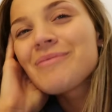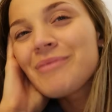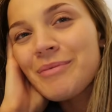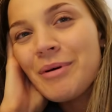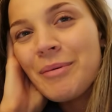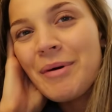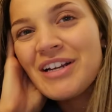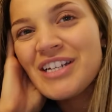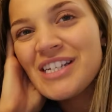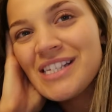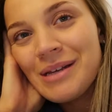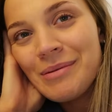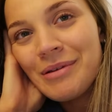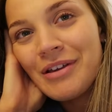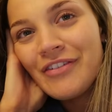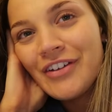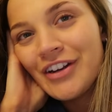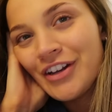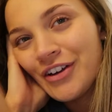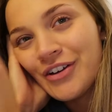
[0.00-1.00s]
my mum actually sent me
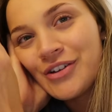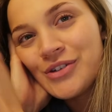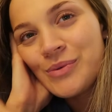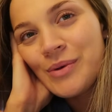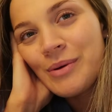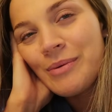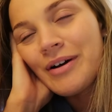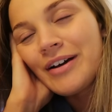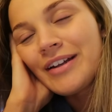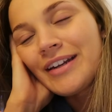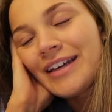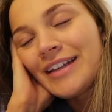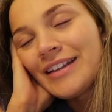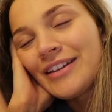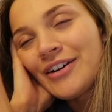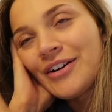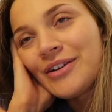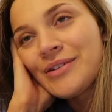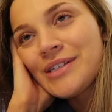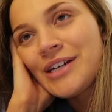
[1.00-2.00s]
a video because we weren't in
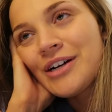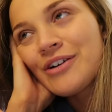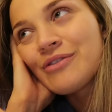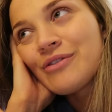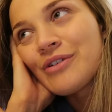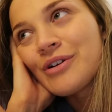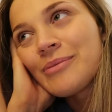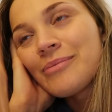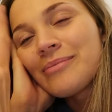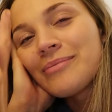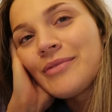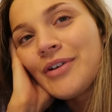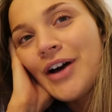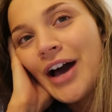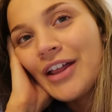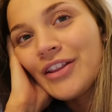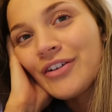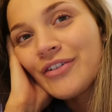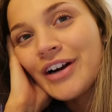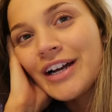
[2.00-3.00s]
the hotel room
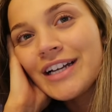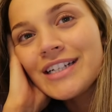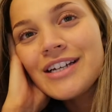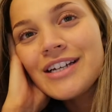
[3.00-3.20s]
at the right